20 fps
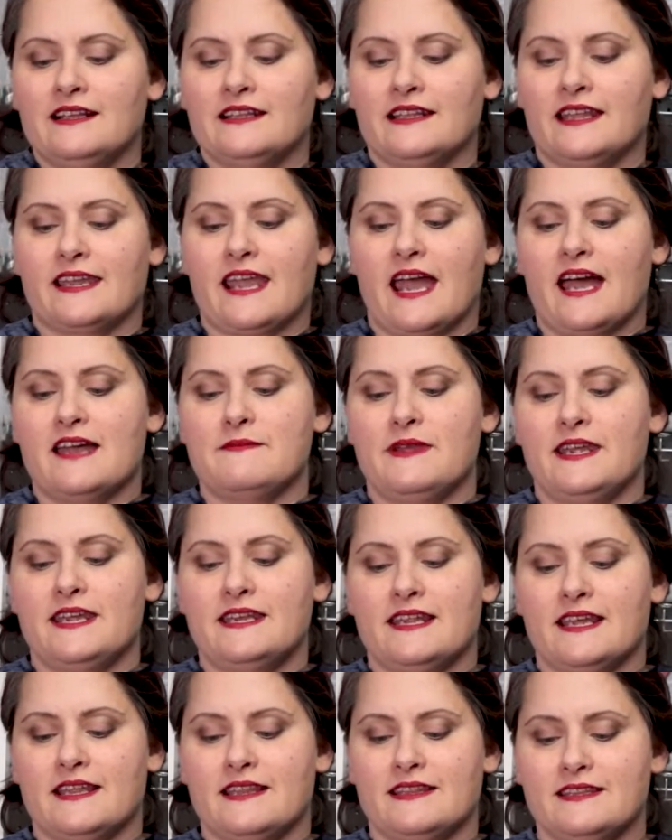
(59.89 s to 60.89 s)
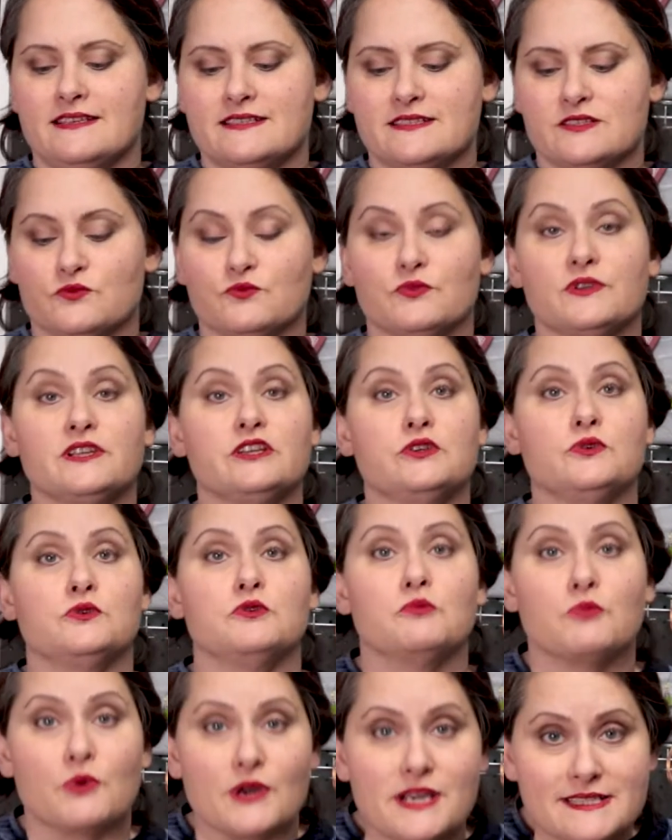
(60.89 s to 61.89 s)
Like I made this really
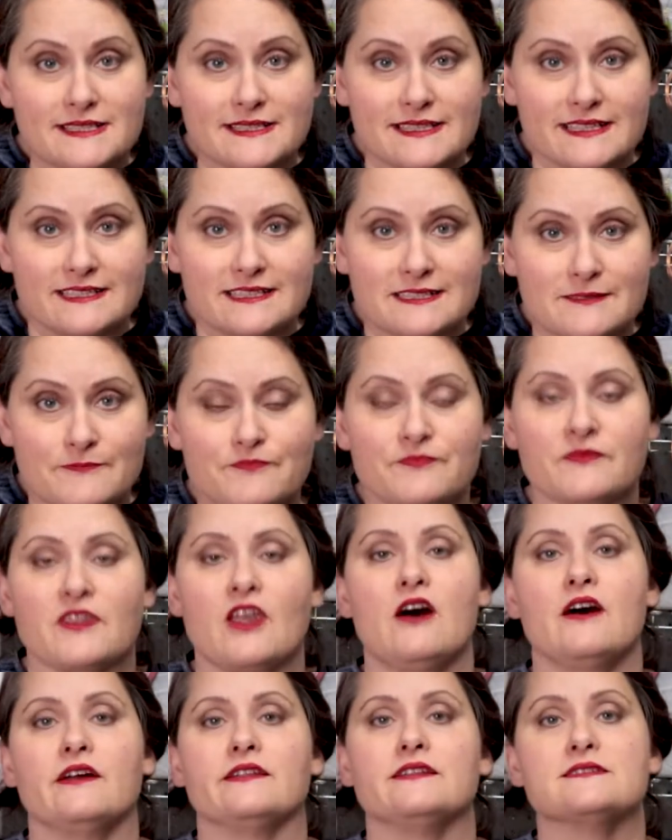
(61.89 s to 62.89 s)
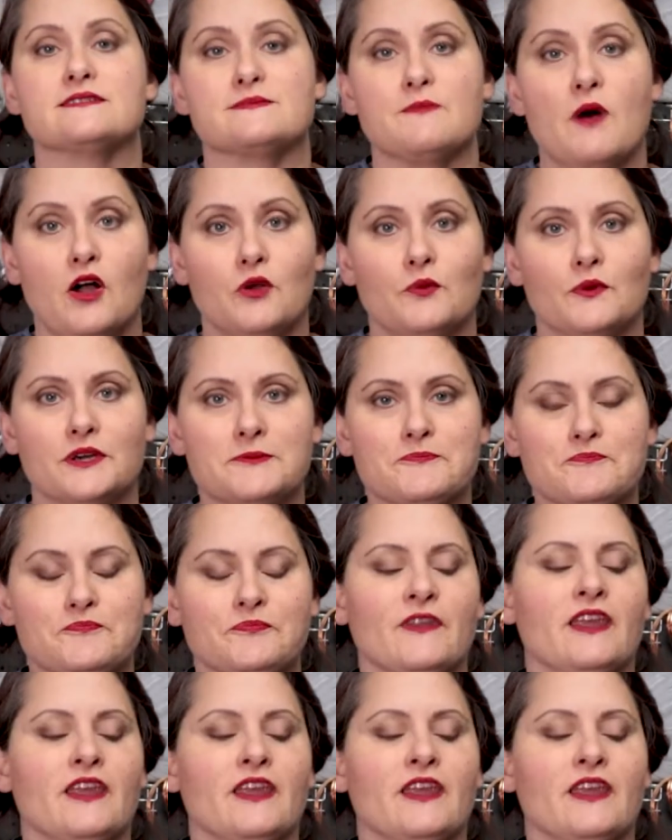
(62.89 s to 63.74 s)
cool bracelet on the small one.